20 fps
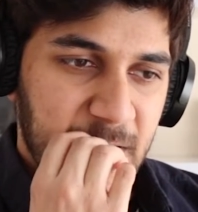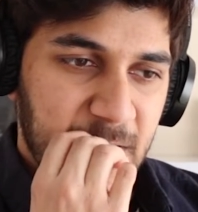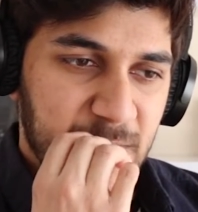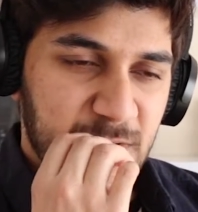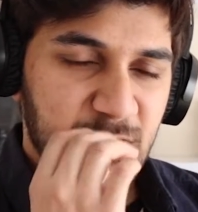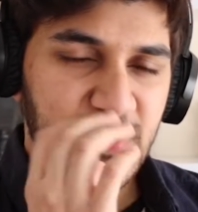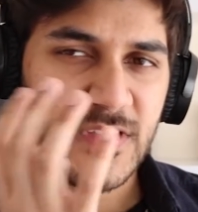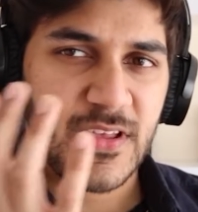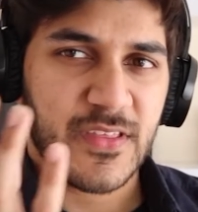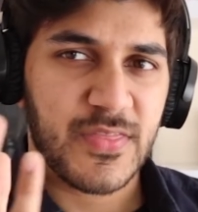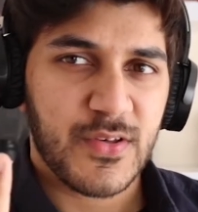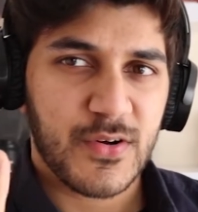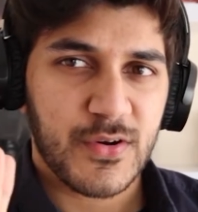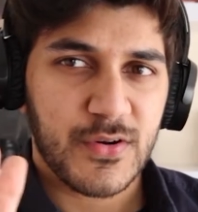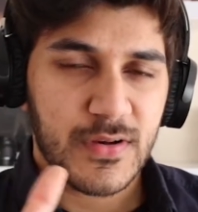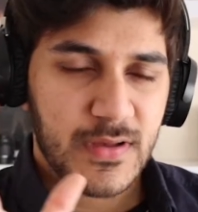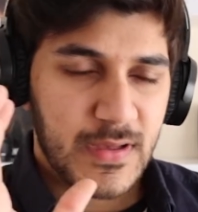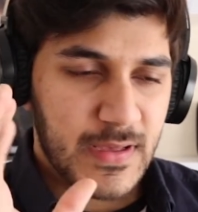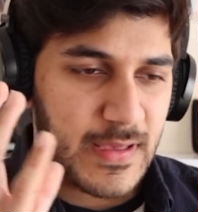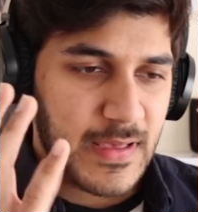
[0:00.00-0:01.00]
just because I
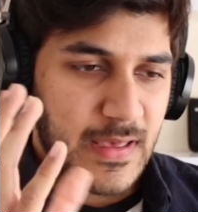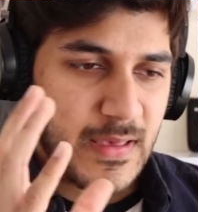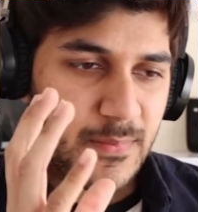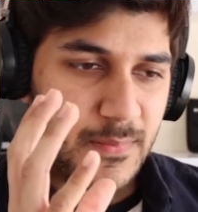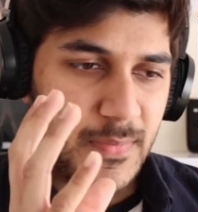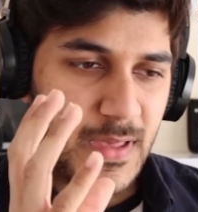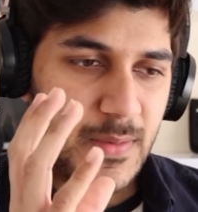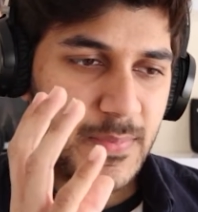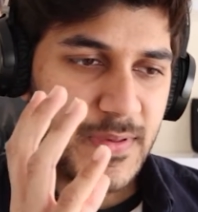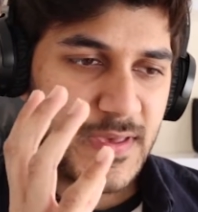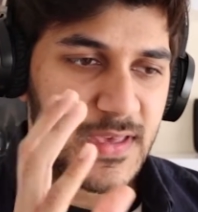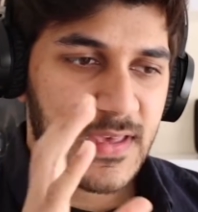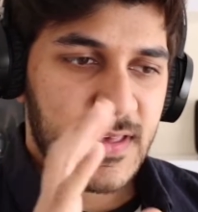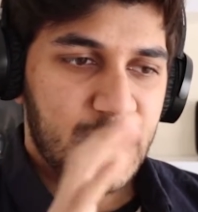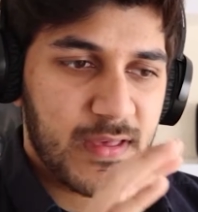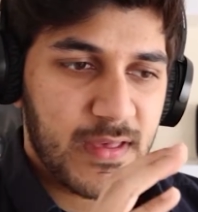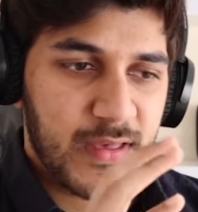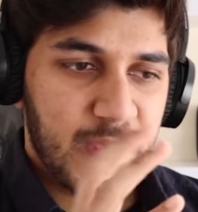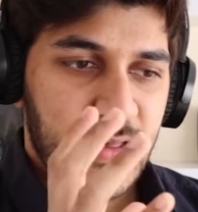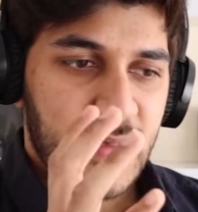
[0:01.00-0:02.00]
thought maybe
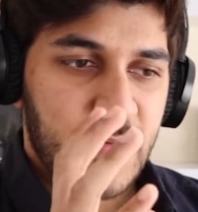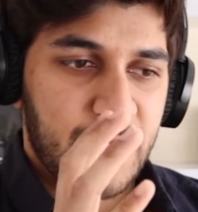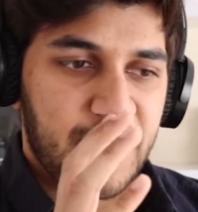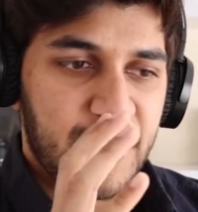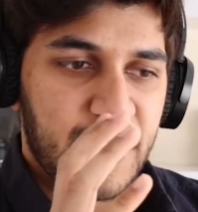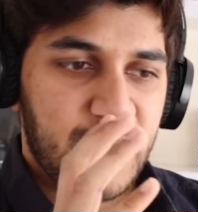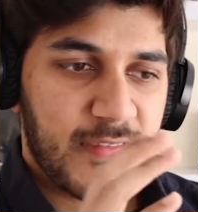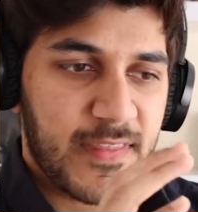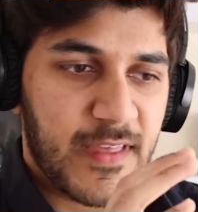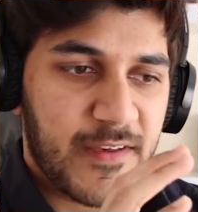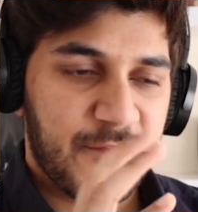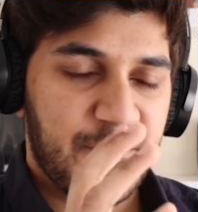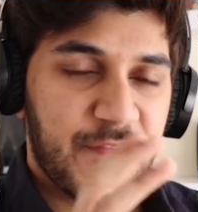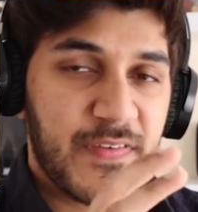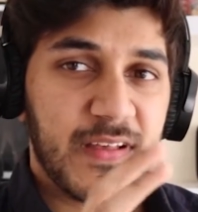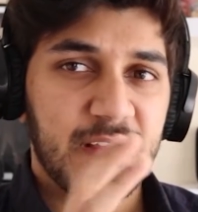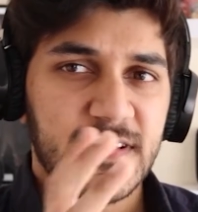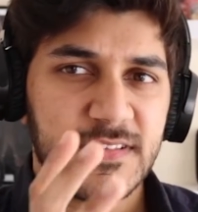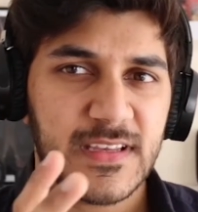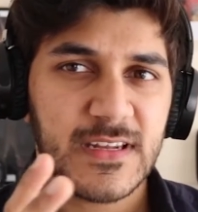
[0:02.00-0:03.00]
that
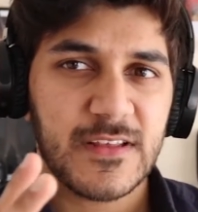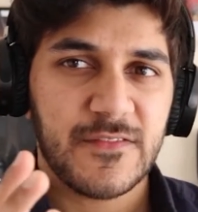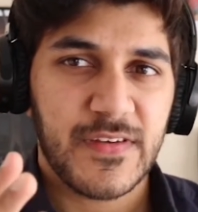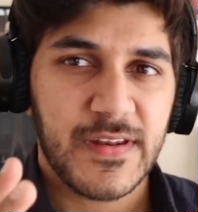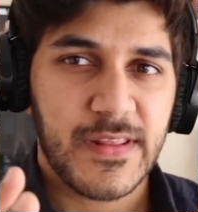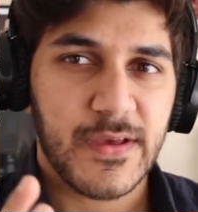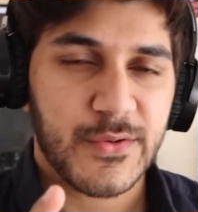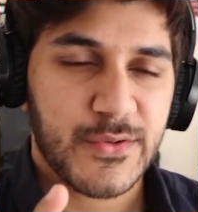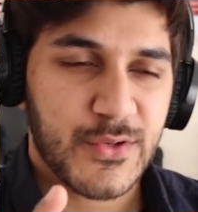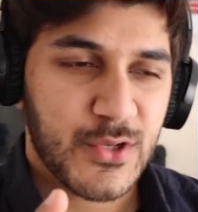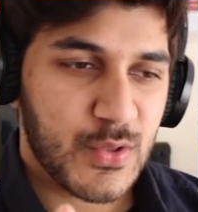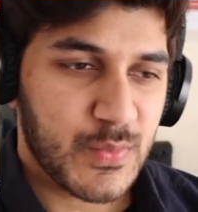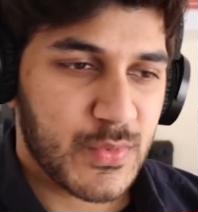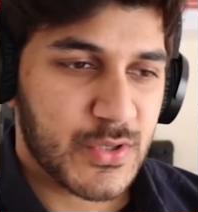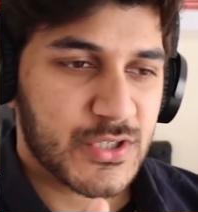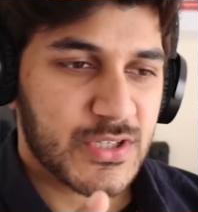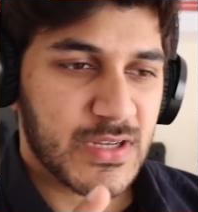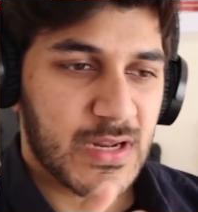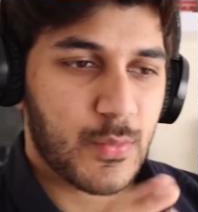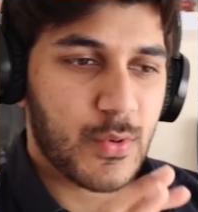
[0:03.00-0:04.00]
fills in a video too
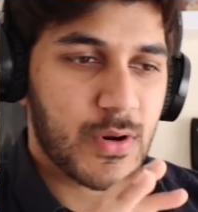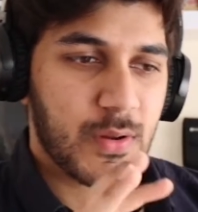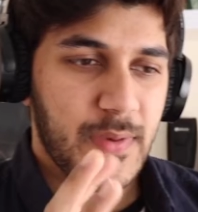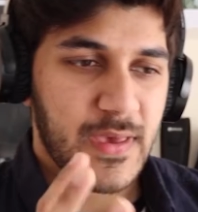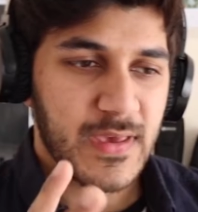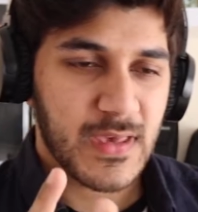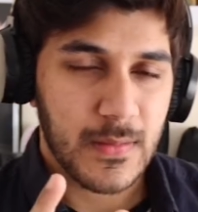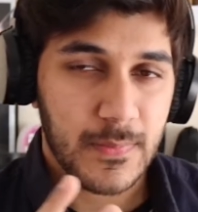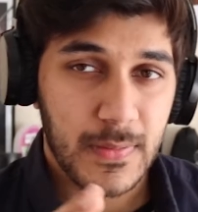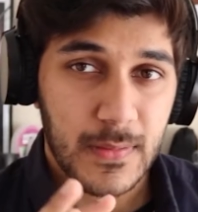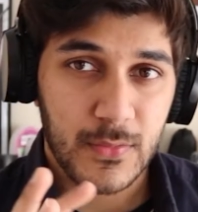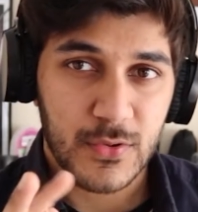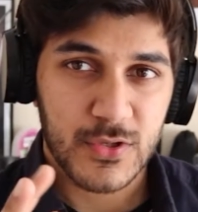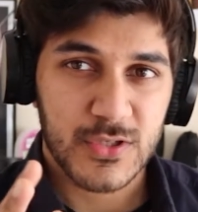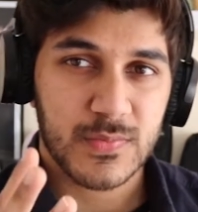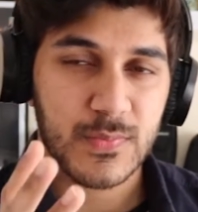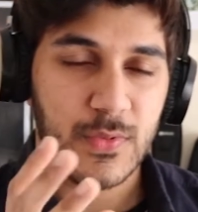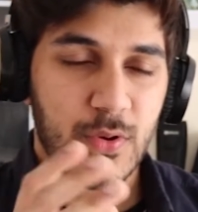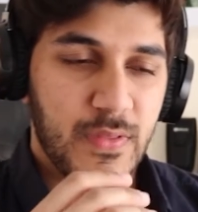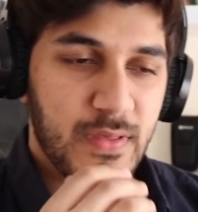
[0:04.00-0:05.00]
much and I want to make it a bit more
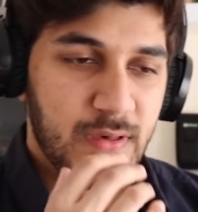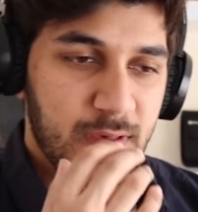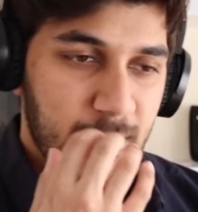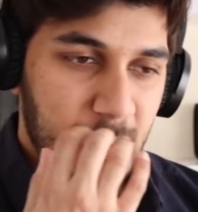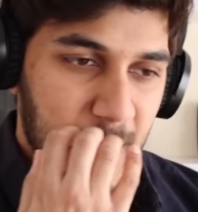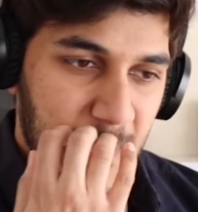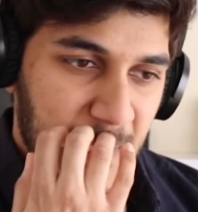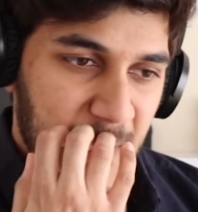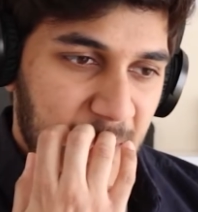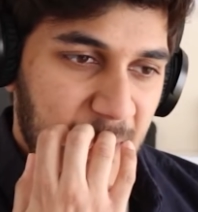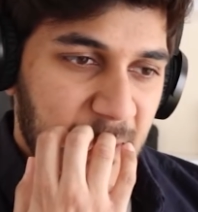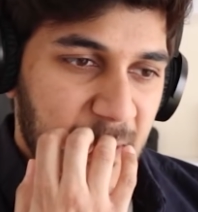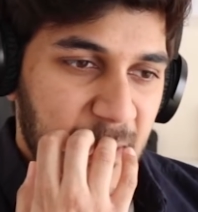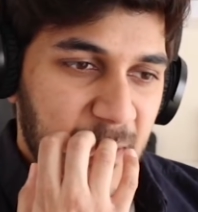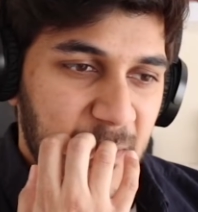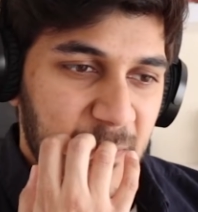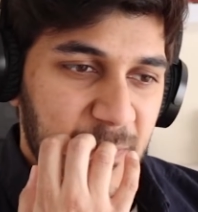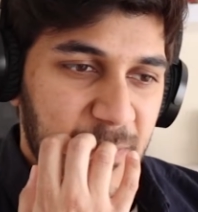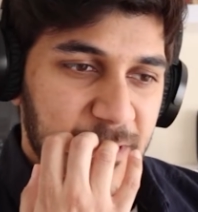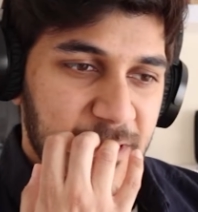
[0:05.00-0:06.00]
smoother.
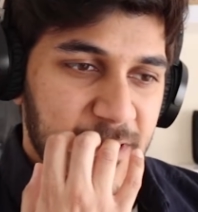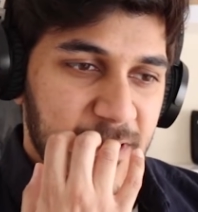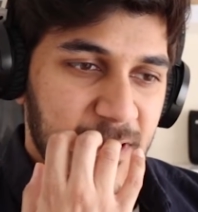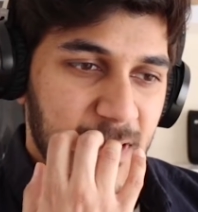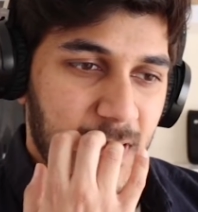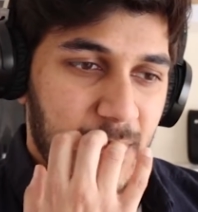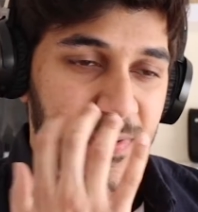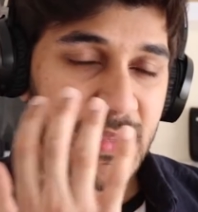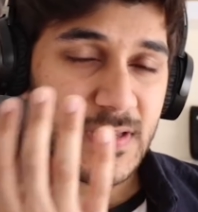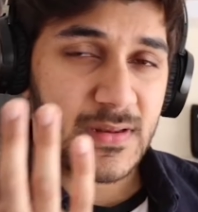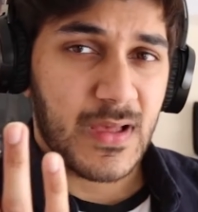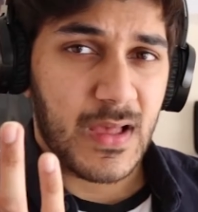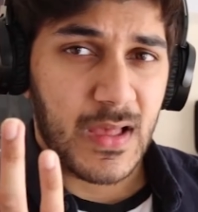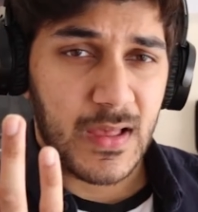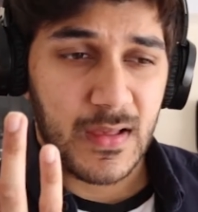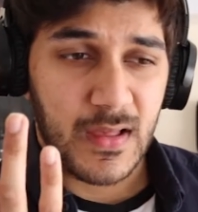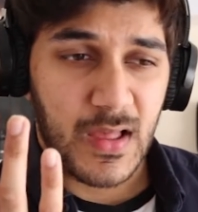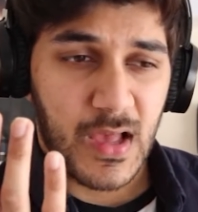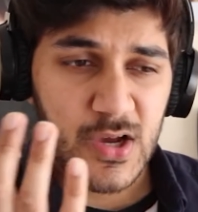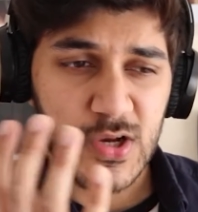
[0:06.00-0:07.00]
But I mean,
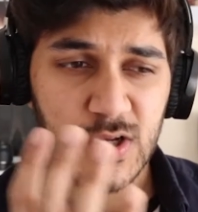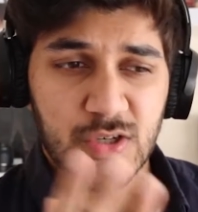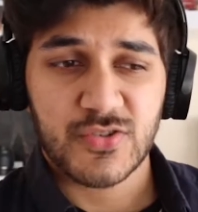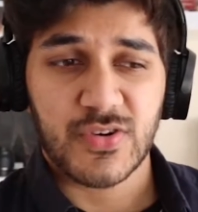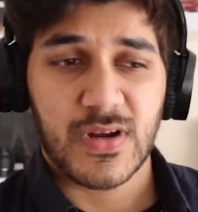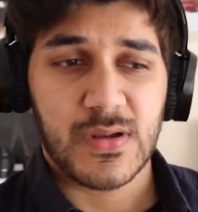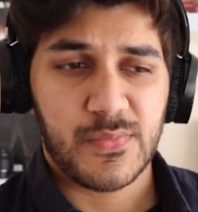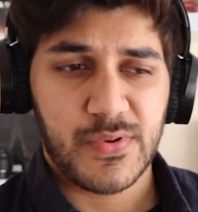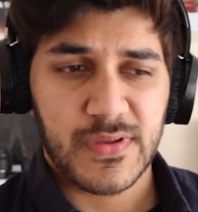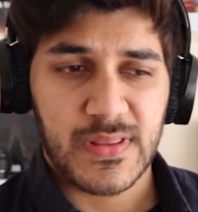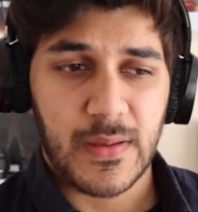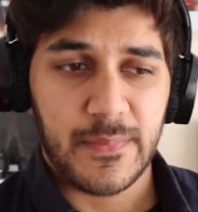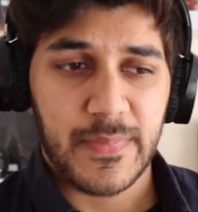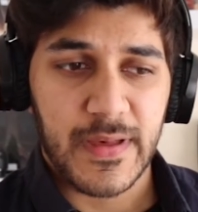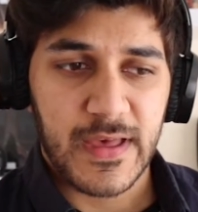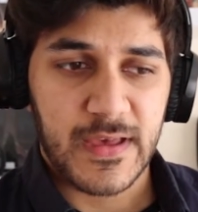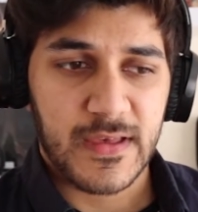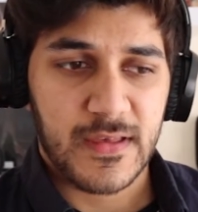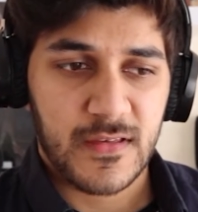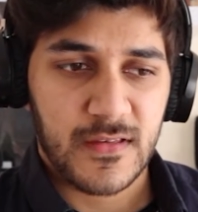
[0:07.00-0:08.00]
I could try and bring that
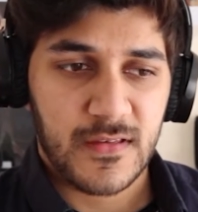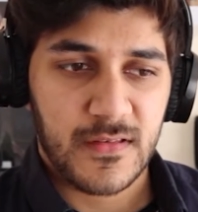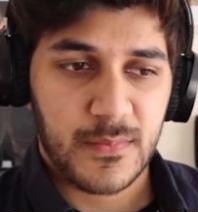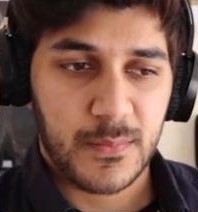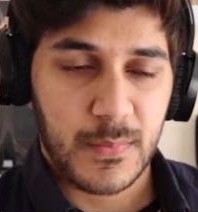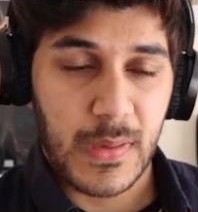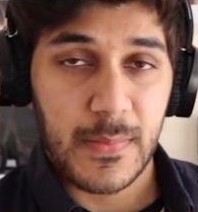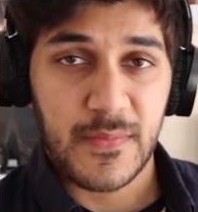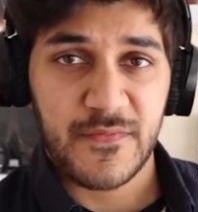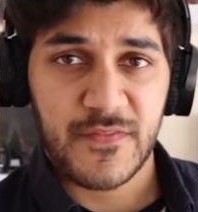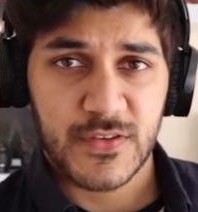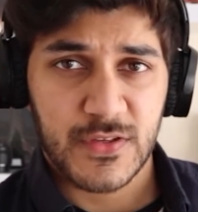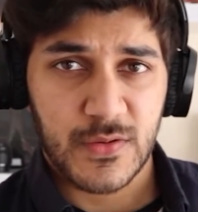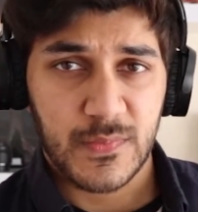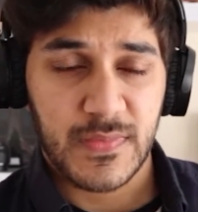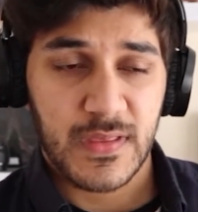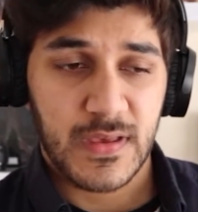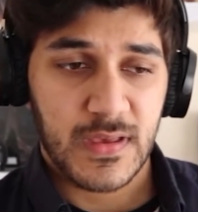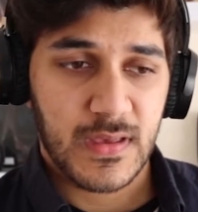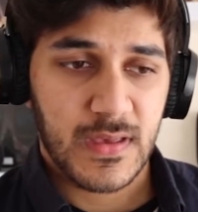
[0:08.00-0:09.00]
back, maybe for
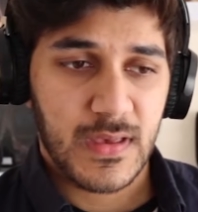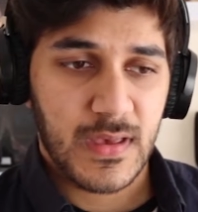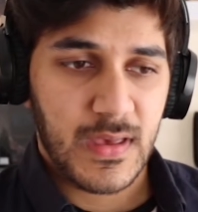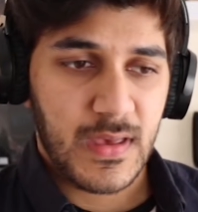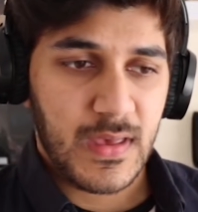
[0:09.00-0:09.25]
something.